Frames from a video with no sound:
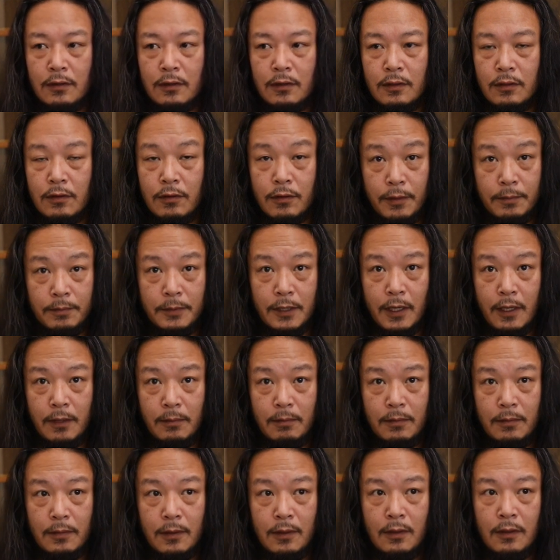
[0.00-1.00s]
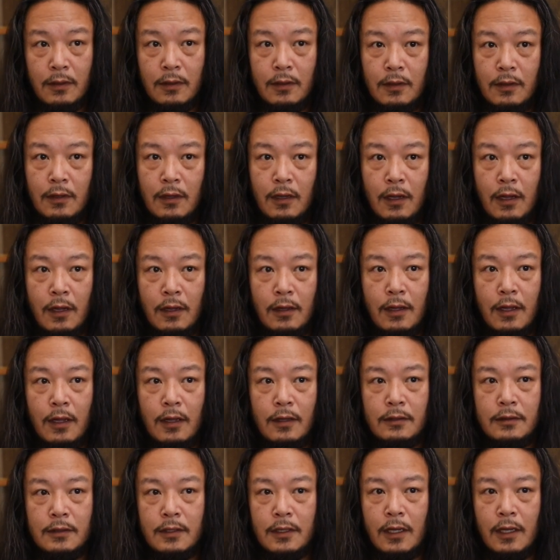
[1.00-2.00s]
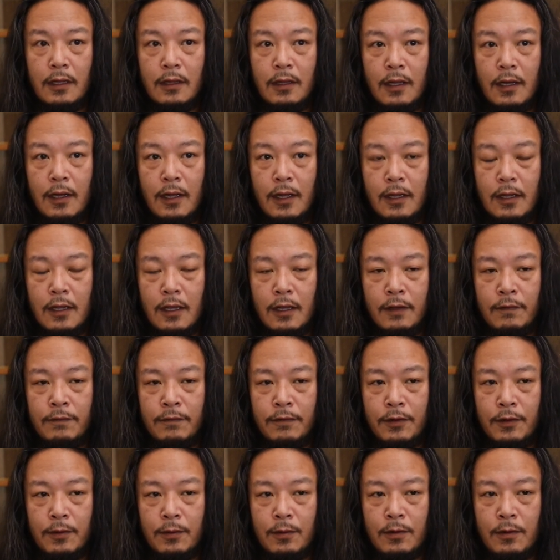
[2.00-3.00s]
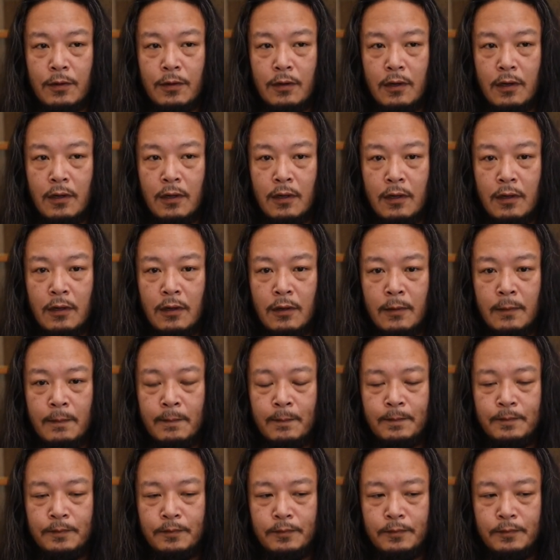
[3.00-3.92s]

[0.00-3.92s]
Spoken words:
grip tape, and then say like if you're